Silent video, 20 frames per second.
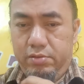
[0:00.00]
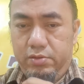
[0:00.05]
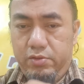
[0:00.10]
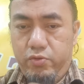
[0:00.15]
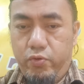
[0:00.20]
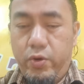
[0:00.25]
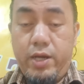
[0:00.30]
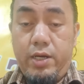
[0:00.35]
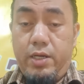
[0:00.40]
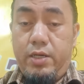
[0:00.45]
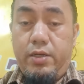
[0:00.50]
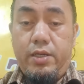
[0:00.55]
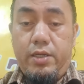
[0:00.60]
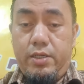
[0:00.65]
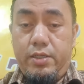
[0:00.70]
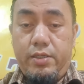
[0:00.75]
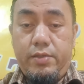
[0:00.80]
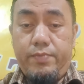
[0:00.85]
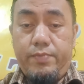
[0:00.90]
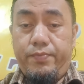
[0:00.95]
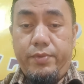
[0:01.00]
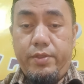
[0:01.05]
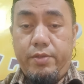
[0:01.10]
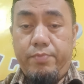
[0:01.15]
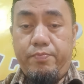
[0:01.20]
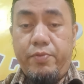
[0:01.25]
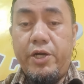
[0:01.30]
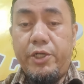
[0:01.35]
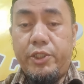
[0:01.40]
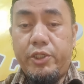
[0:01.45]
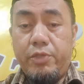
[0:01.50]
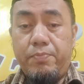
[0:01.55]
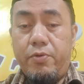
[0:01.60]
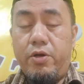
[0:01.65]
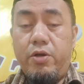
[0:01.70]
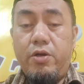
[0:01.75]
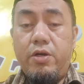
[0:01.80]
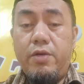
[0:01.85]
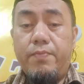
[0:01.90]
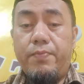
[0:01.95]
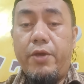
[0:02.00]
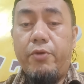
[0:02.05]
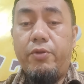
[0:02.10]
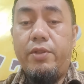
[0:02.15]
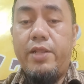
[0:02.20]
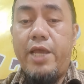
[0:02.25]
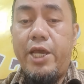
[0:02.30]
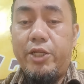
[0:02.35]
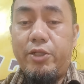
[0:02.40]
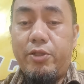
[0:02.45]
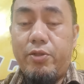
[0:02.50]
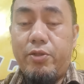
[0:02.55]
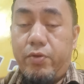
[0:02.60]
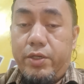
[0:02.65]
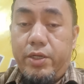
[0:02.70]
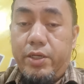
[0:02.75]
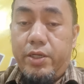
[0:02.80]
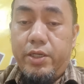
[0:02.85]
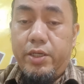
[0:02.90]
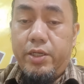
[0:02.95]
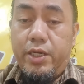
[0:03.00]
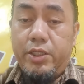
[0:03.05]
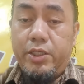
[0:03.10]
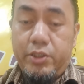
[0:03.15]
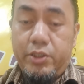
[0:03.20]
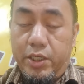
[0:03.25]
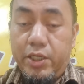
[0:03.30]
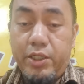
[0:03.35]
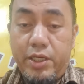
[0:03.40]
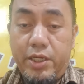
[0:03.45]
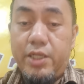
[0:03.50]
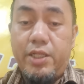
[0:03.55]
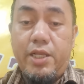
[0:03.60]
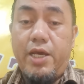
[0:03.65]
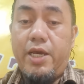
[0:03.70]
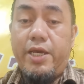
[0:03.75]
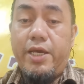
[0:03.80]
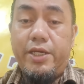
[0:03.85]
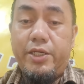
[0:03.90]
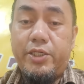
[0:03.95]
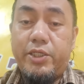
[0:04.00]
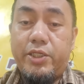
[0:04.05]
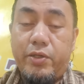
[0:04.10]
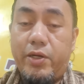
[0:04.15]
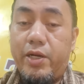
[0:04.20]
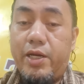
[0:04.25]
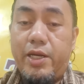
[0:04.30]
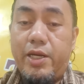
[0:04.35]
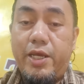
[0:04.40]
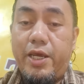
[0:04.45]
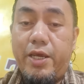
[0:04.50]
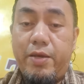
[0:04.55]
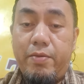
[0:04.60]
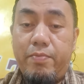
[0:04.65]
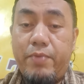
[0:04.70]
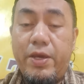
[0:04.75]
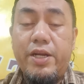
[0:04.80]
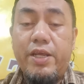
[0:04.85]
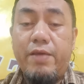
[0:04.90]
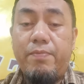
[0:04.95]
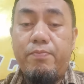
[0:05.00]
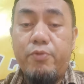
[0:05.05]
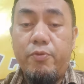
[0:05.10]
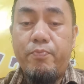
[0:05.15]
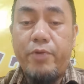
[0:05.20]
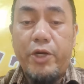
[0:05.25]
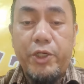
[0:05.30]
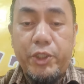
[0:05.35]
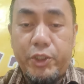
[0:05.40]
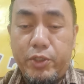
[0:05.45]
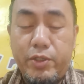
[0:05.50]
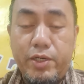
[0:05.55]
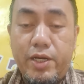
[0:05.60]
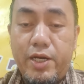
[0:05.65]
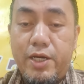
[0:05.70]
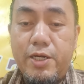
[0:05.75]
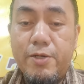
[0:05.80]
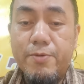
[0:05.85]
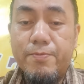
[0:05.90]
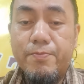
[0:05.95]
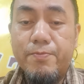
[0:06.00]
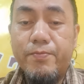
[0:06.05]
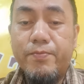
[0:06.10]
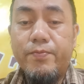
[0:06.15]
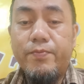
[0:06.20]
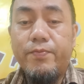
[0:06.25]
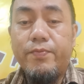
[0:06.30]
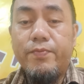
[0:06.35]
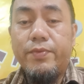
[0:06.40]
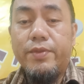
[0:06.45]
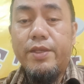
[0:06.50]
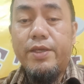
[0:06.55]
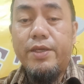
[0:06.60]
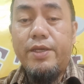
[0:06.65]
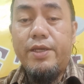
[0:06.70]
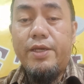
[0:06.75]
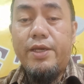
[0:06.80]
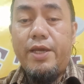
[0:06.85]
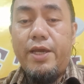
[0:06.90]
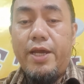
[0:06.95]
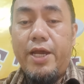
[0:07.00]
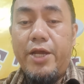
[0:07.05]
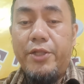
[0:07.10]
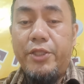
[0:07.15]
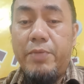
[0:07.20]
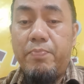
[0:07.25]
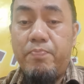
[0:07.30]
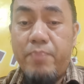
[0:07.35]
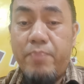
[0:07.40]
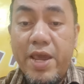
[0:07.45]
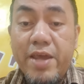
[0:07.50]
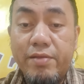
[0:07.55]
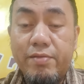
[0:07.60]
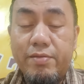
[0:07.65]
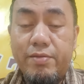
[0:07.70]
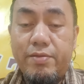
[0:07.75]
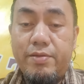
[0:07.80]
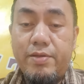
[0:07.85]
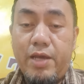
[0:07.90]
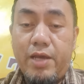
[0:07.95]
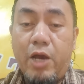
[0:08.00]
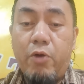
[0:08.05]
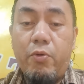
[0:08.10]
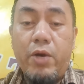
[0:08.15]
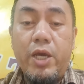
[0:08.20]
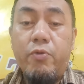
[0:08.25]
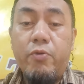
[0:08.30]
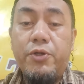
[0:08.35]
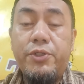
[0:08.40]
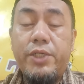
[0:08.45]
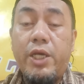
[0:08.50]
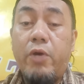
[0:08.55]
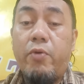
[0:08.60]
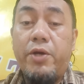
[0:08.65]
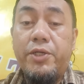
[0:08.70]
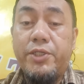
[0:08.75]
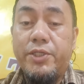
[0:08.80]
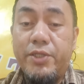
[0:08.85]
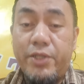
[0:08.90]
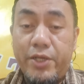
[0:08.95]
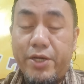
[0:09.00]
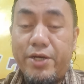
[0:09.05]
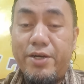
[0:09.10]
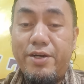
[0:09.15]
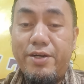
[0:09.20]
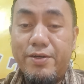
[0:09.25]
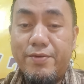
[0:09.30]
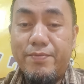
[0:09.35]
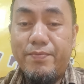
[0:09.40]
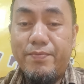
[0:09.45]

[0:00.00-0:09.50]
Well, first of all, I would like to, it's really a very professional debate. How I wish I was there